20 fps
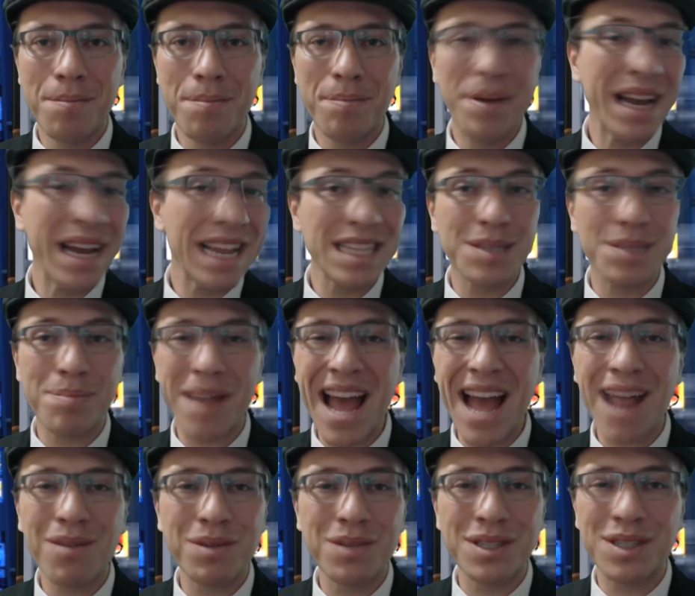but it's
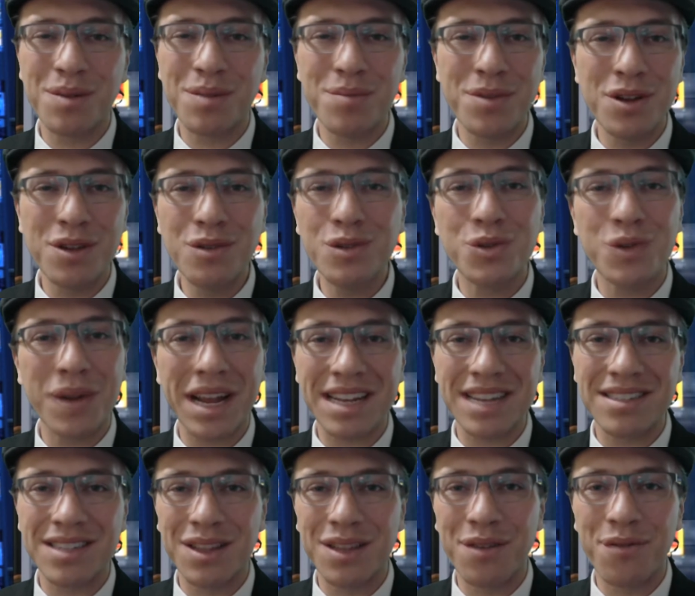back with some new
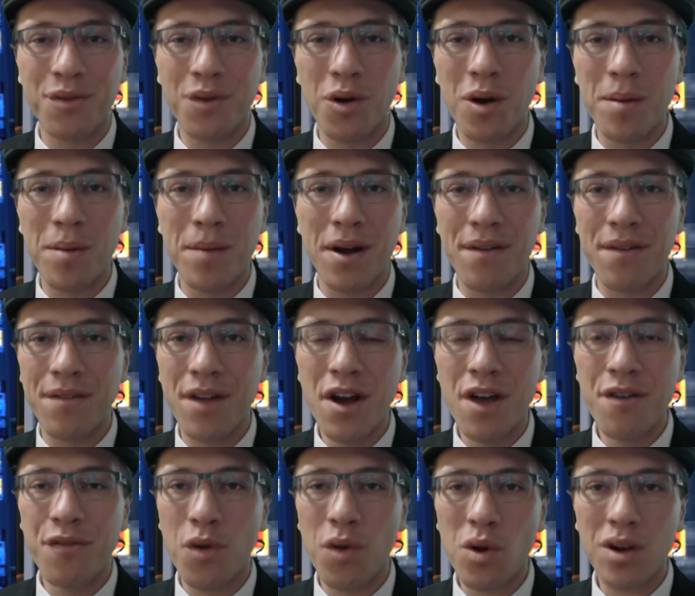tricks in the form of
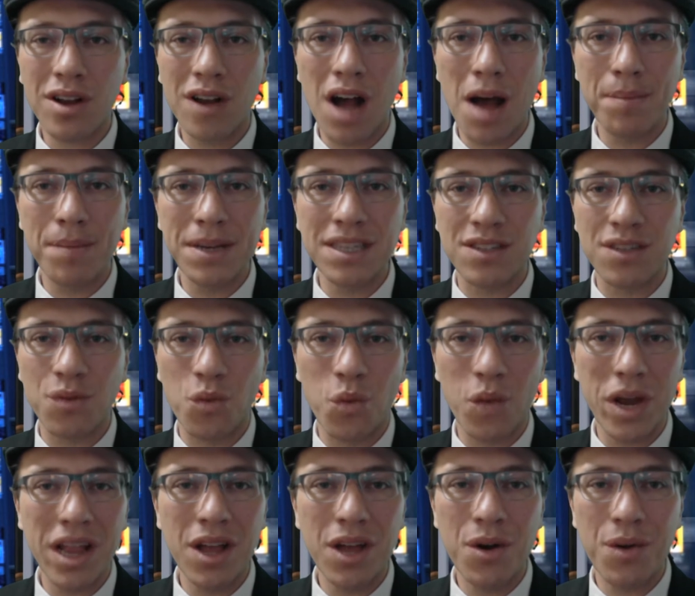4 copies of
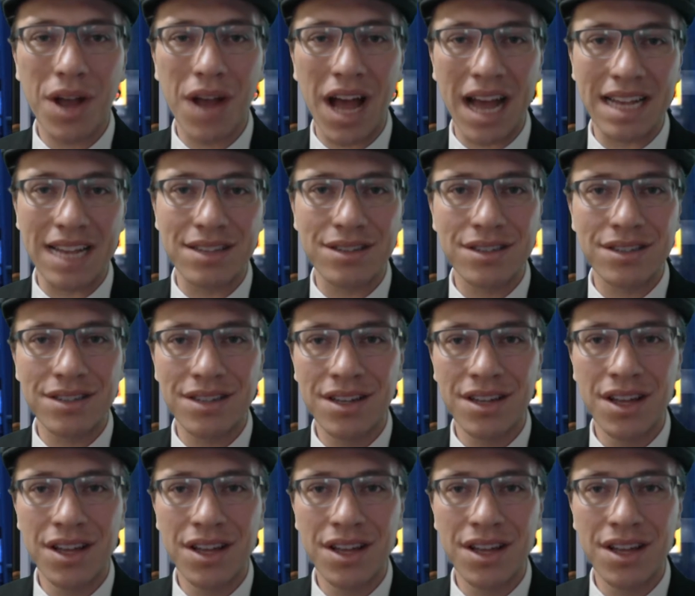Willow Geist.